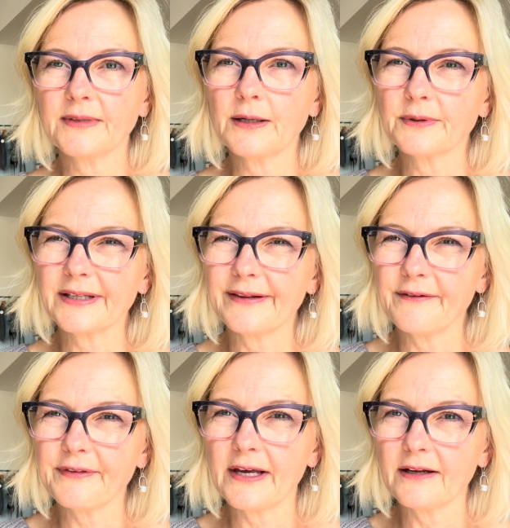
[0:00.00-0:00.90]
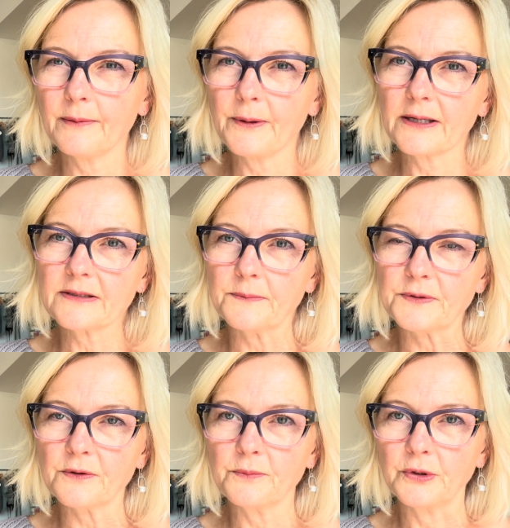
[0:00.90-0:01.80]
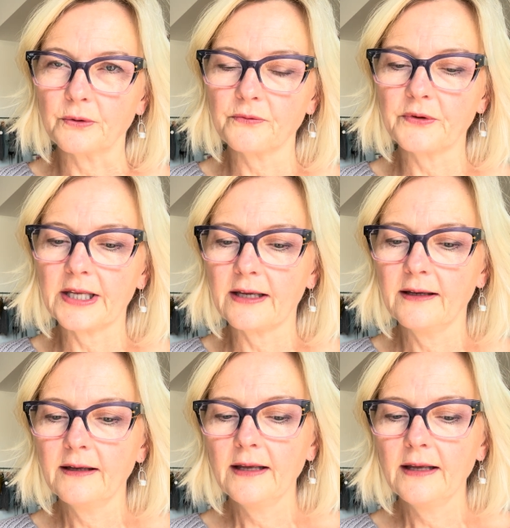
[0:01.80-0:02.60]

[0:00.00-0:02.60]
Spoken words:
I really love that. It blocks up so beautifully,